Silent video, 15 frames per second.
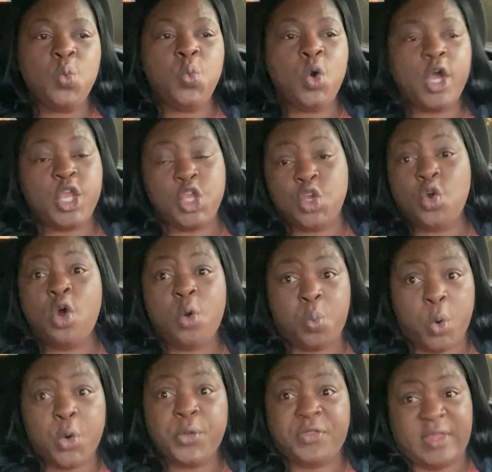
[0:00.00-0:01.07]
what your
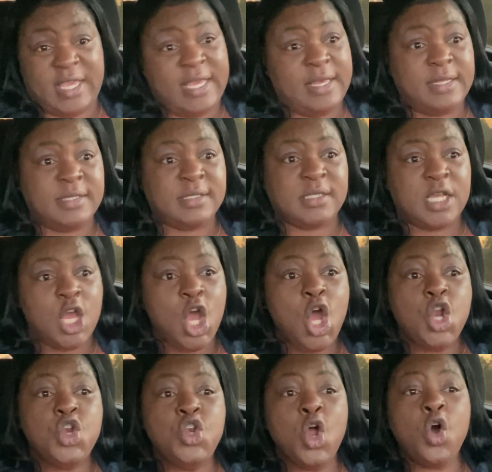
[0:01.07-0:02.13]
worth
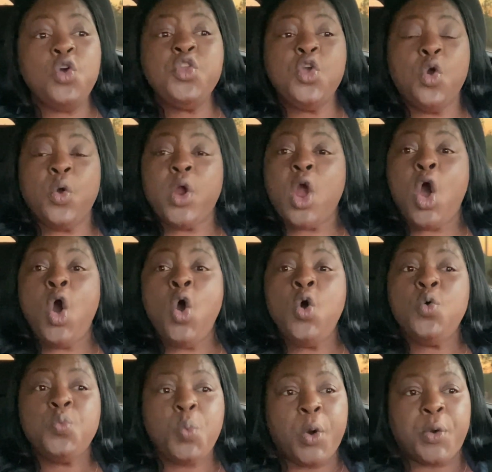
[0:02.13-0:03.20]
is. Know your
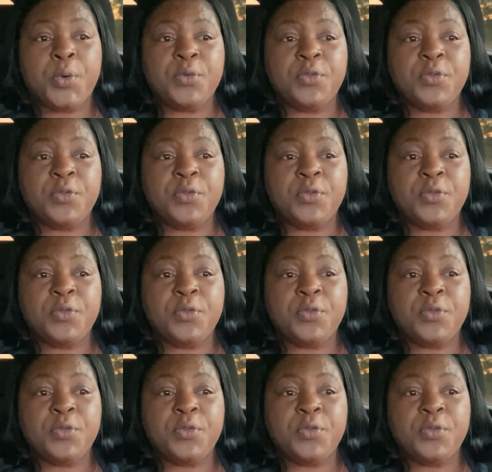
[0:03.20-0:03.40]
own worth.